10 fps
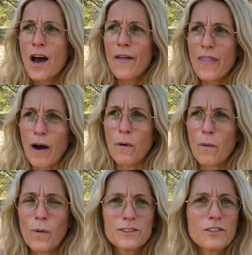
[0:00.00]
Now,
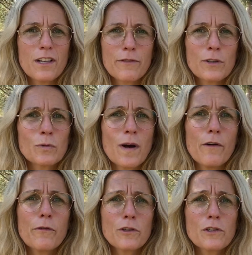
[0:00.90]
what's the difference? Well,
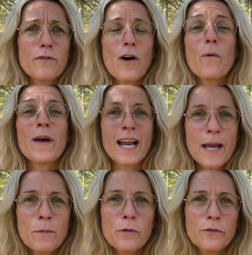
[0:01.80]
first of all, when I
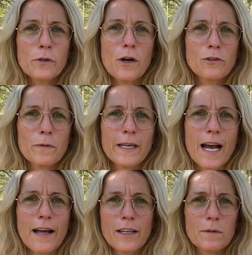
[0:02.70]
moved to Costa
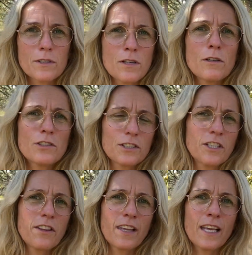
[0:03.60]
Rica, there was no such
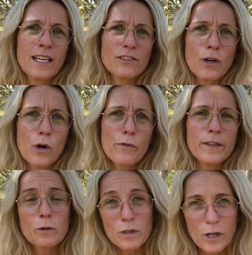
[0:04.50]
a thing as
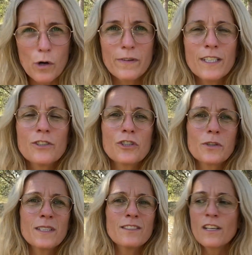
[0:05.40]
COVID or COVID
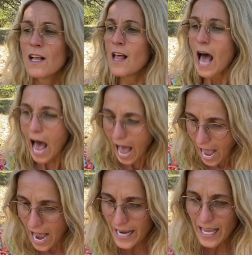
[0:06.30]
insurance.
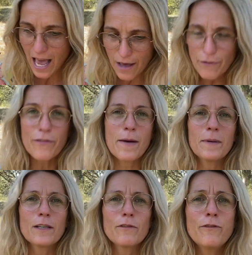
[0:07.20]
I have a
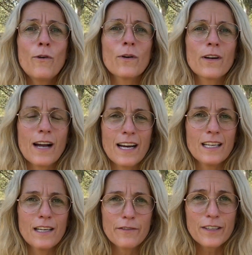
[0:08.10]
family of 4. I
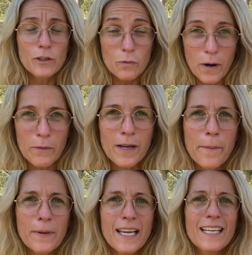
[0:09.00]
have growing
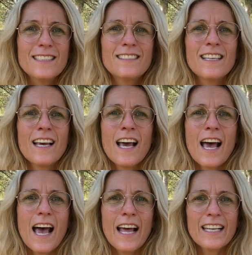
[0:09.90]
up kids.
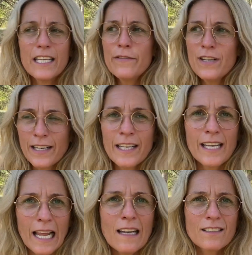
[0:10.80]
And even in the
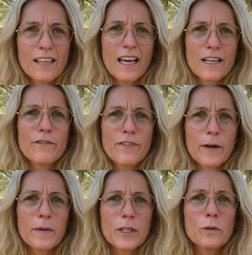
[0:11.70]
Netherlands, I had a
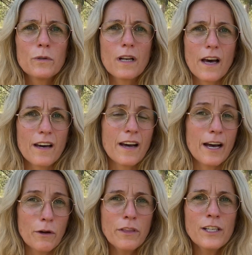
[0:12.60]
very good
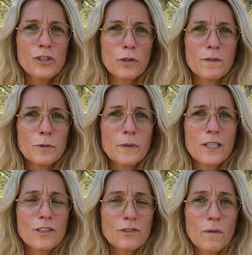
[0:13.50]
health insurance,
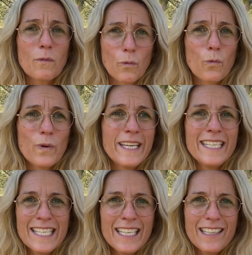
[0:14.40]
because we
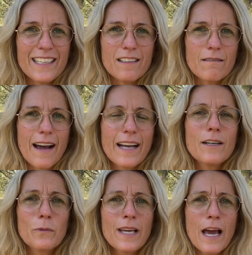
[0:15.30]
need it, right?
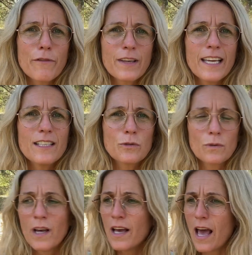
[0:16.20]
We have kids,
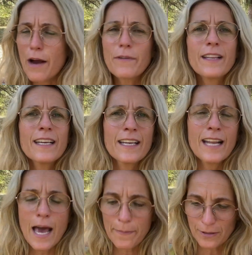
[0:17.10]
everything can
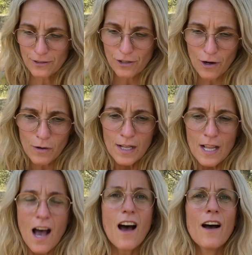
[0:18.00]
happen. So
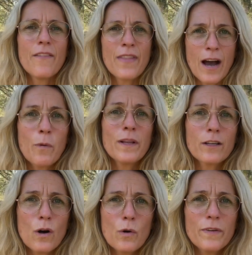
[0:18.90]
now with
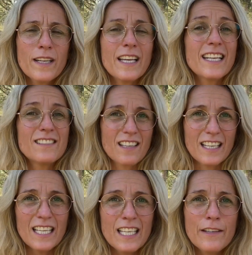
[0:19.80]
COVID, it's
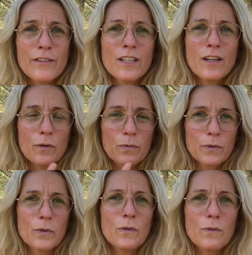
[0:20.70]
even a
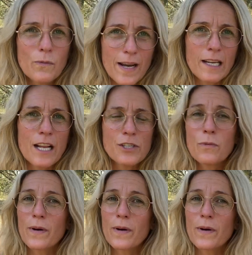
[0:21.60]
rule, regulation.